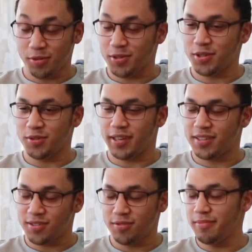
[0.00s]
also
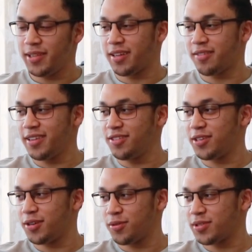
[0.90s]
extremely
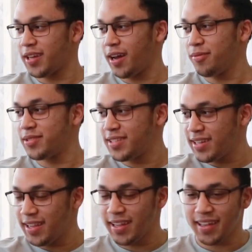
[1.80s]
cringy, because I was
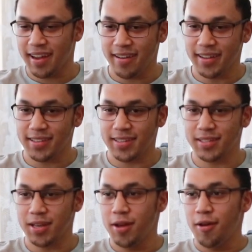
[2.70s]
stealing
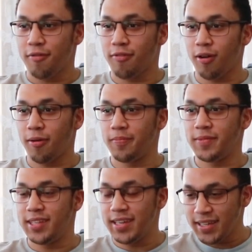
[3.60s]
characters
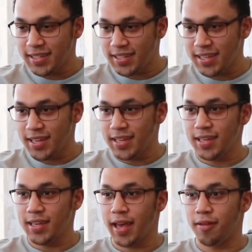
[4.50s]
from
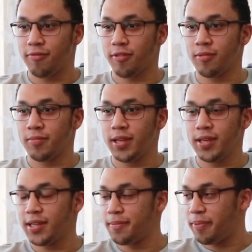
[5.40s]
DC and from
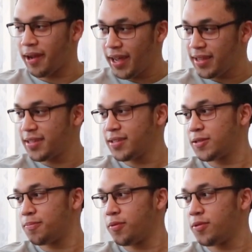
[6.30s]
Enid
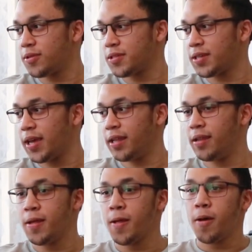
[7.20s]
Blyton's books
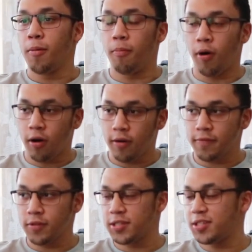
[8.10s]
and
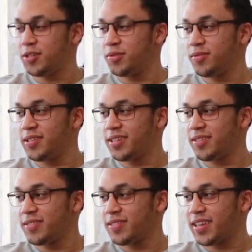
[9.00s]
Marvel
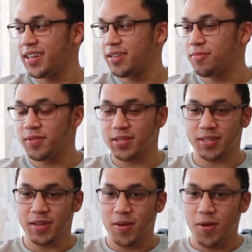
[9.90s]
Studios, and it
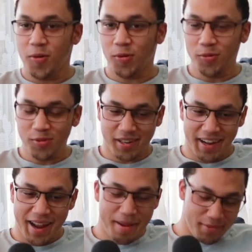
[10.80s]
was all
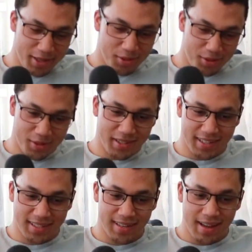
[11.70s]
crammed into
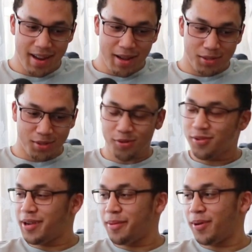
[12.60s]
this
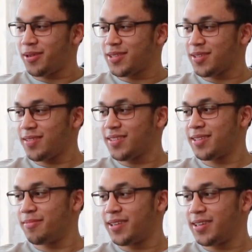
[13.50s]
story about
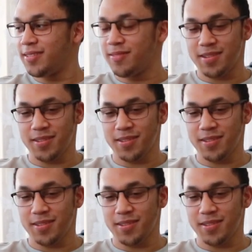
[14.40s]
soccer. But it,